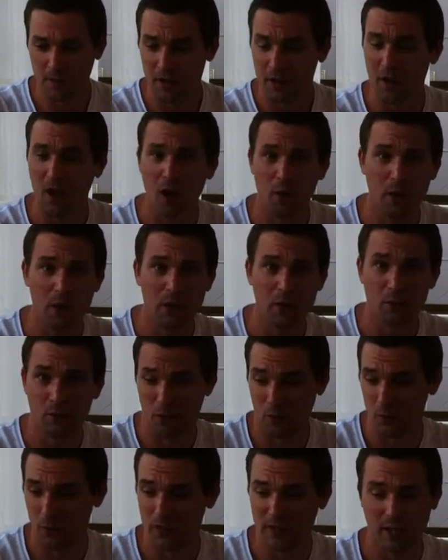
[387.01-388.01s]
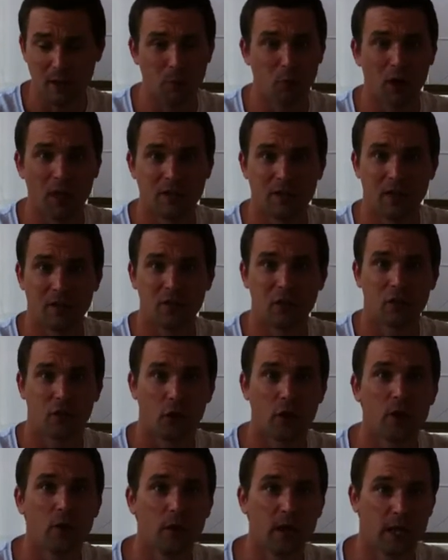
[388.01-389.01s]
Go in, what we said, once every
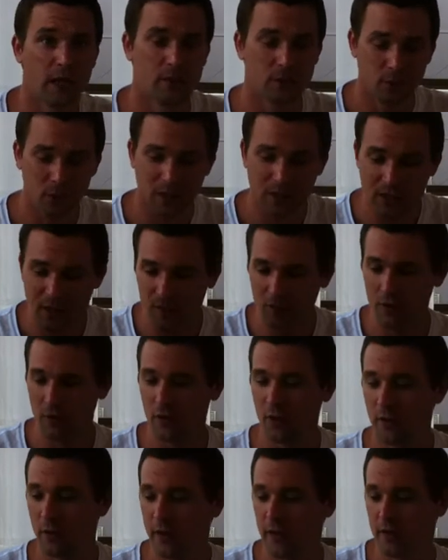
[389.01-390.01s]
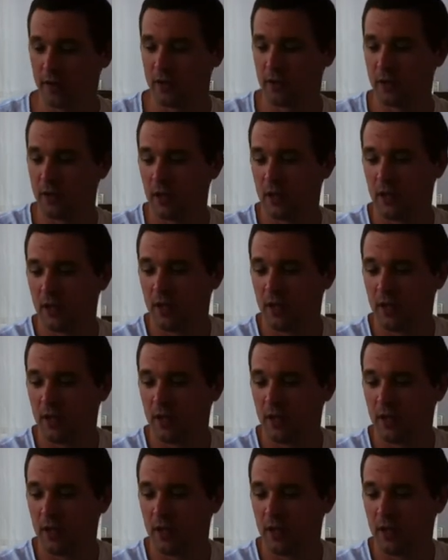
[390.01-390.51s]
3 weeks. Once every 3 weeks.